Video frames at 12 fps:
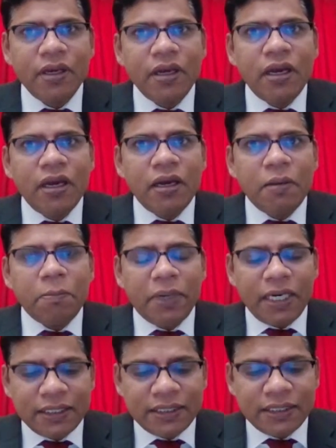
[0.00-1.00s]
But at the
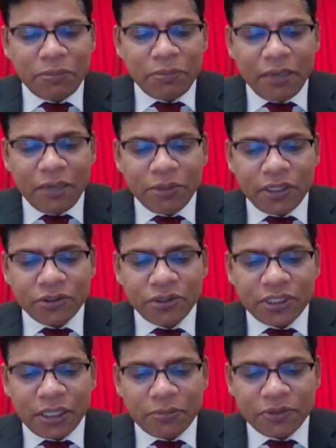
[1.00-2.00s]
same time, it also
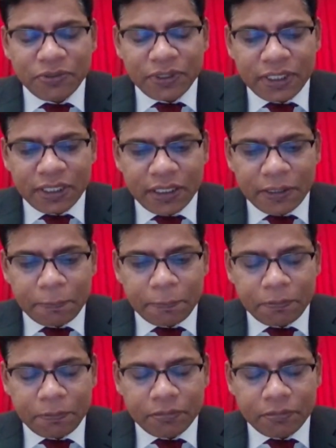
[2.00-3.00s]
comes with a
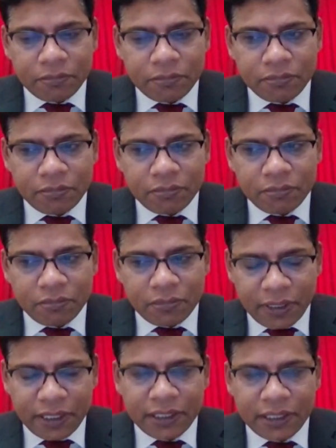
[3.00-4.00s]

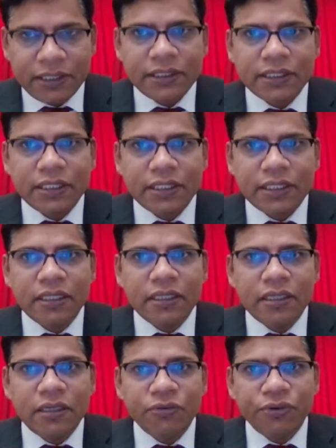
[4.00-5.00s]
risk
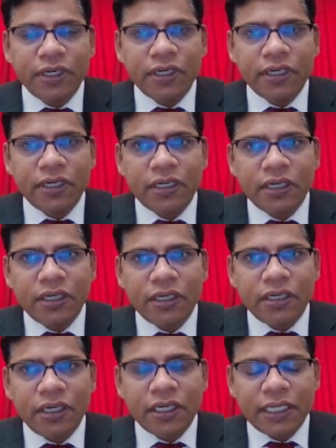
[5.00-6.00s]
for
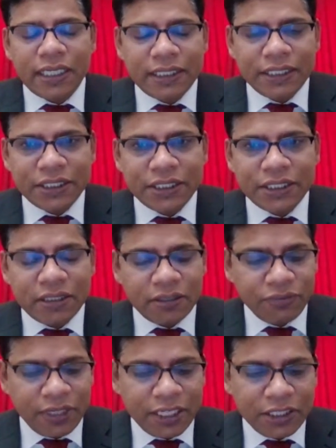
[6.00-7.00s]
organizations or
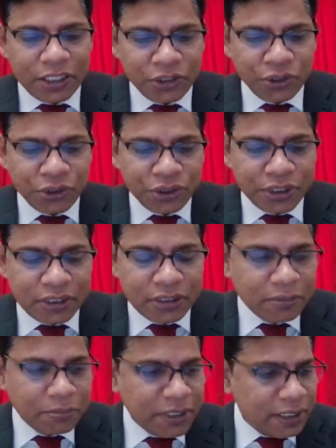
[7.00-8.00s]
financial institutions
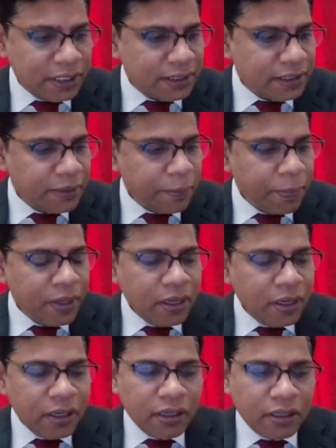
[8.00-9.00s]
because
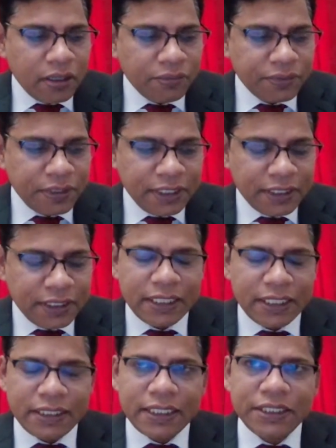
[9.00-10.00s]
of
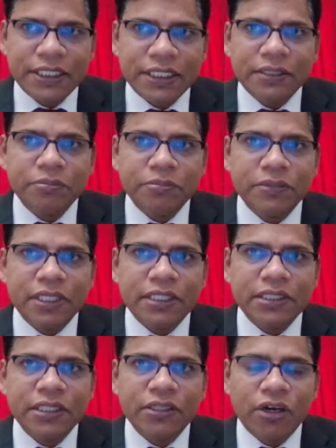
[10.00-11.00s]
digitization. There is
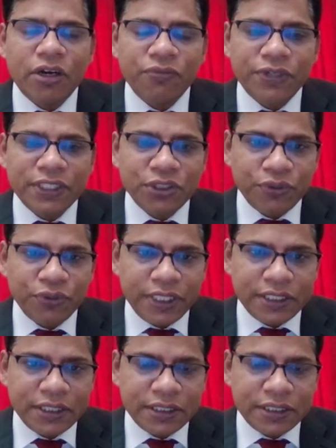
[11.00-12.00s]
a non-face-to-face